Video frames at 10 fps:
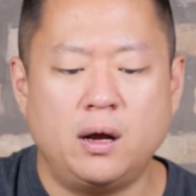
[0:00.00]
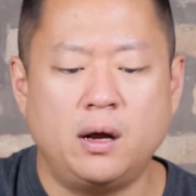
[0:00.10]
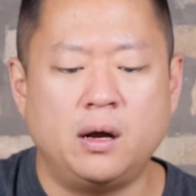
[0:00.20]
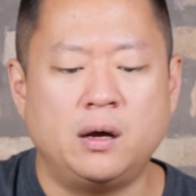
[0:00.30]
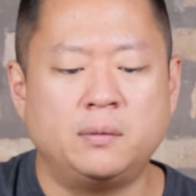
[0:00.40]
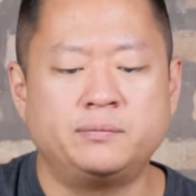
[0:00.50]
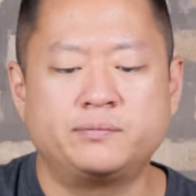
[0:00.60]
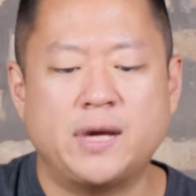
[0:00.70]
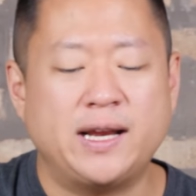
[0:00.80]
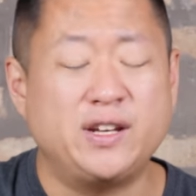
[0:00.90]
Um,
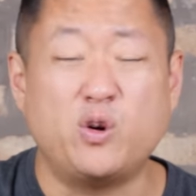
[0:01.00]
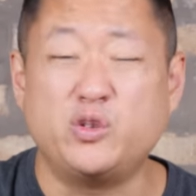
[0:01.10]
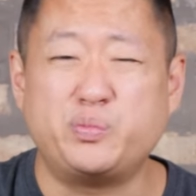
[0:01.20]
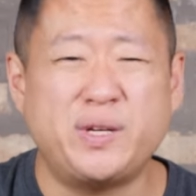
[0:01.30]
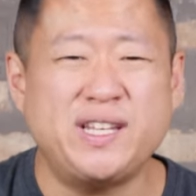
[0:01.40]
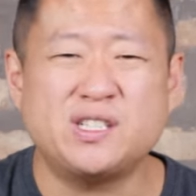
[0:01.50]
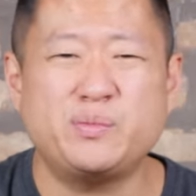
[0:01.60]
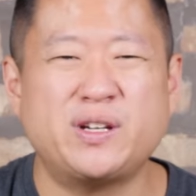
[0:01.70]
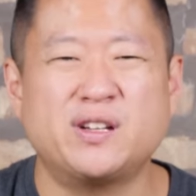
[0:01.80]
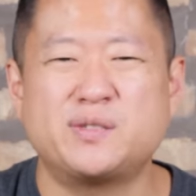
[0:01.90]
I didn't go into pizza
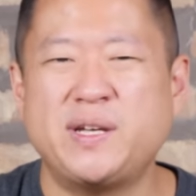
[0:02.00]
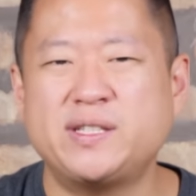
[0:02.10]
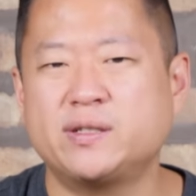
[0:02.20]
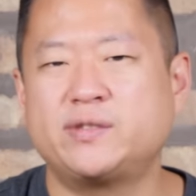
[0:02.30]
because pizza